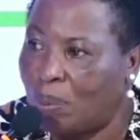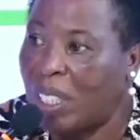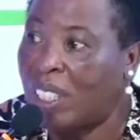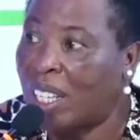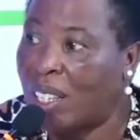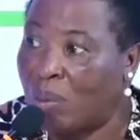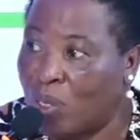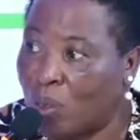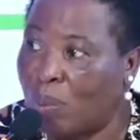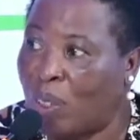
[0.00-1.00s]
money
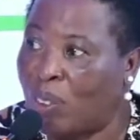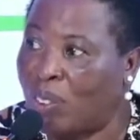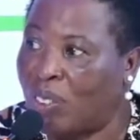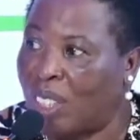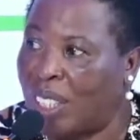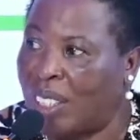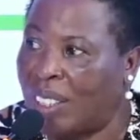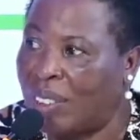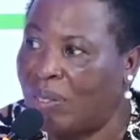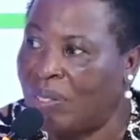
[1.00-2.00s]
comes to Bank of Uganda.
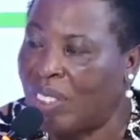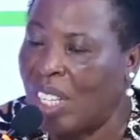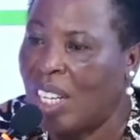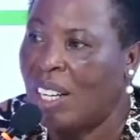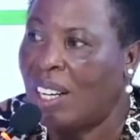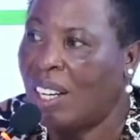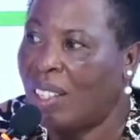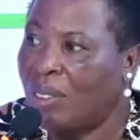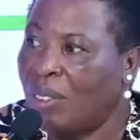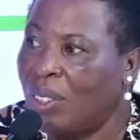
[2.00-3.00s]

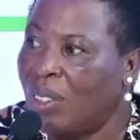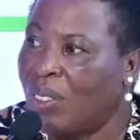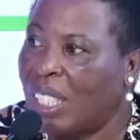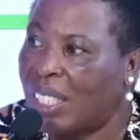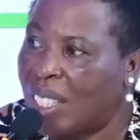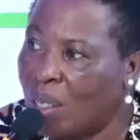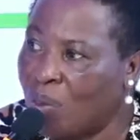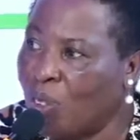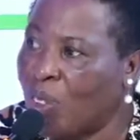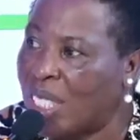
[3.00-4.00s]
Now, you can come
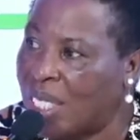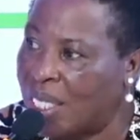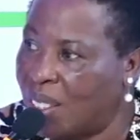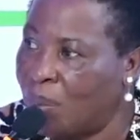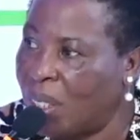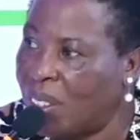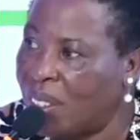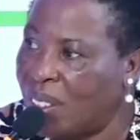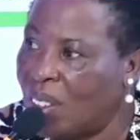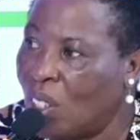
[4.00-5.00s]
for your
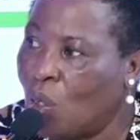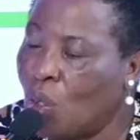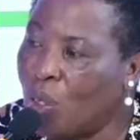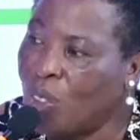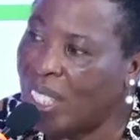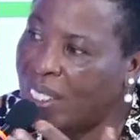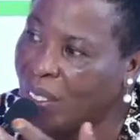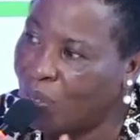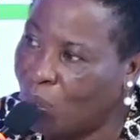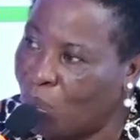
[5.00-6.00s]
statement, or you get it
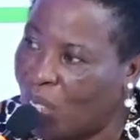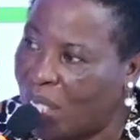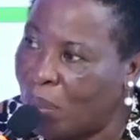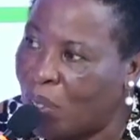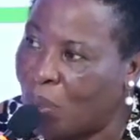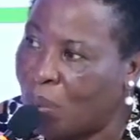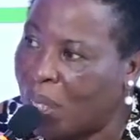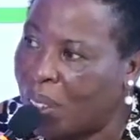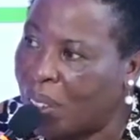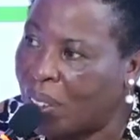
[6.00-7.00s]
from your commercial
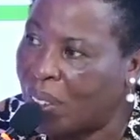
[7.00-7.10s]
bank.